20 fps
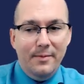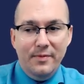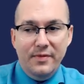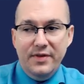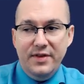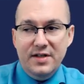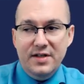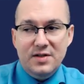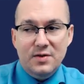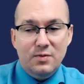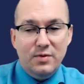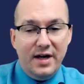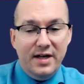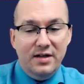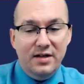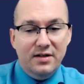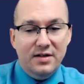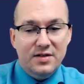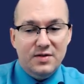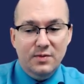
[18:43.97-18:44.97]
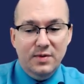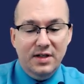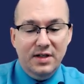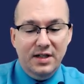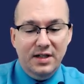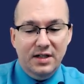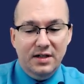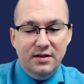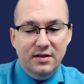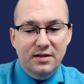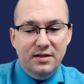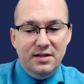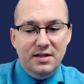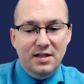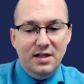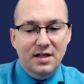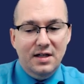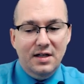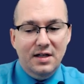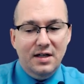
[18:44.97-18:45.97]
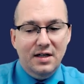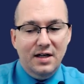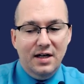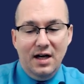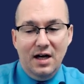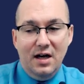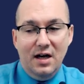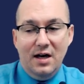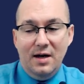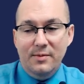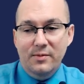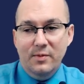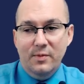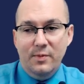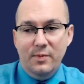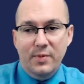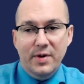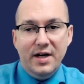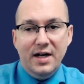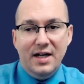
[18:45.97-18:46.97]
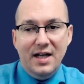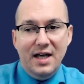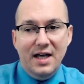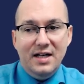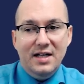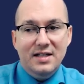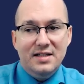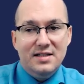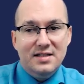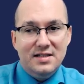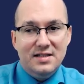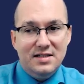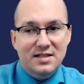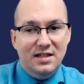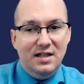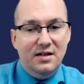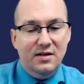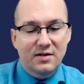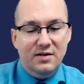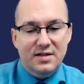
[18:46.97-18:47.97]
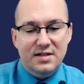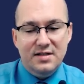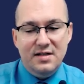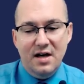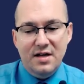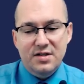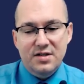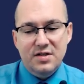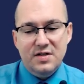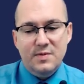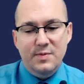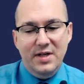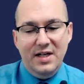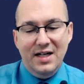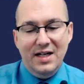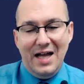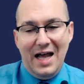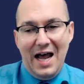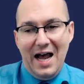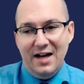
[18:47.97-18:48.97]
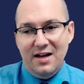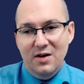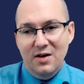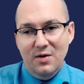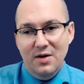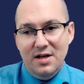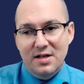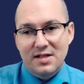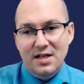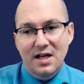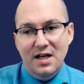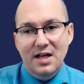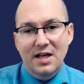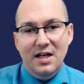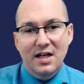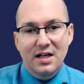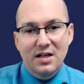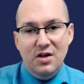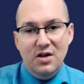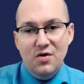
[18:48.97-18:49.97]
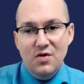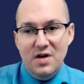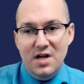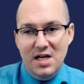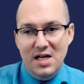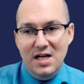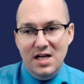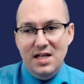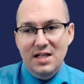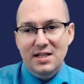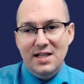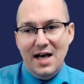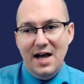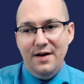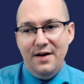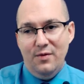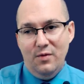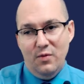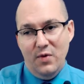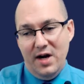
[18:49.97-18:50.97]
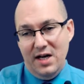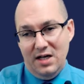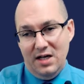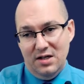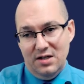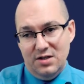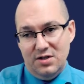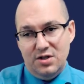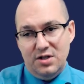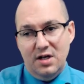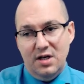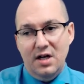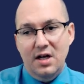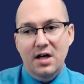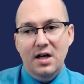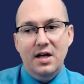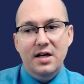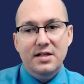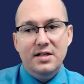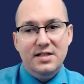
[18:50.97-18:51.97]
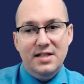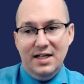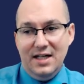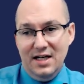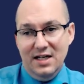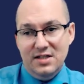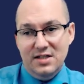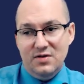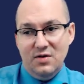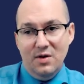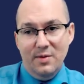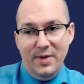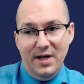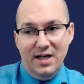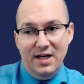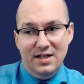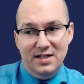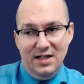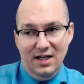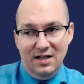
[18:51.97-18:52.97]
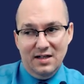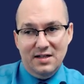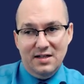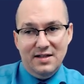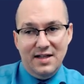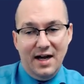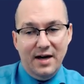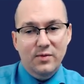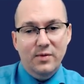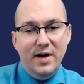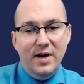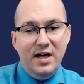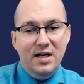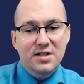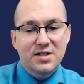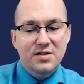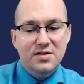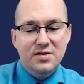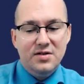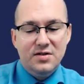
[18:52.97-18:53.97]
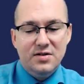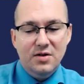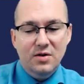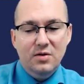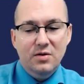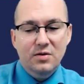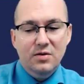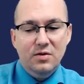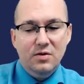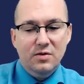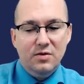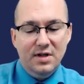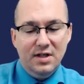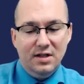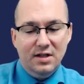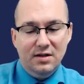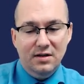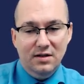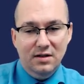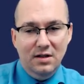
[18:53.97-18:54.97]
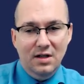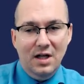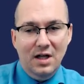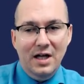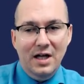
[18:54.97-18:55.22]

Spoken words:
this writer is really good, but again, it's not just being accurate. You need that range to get into a band 8. That range is so critical.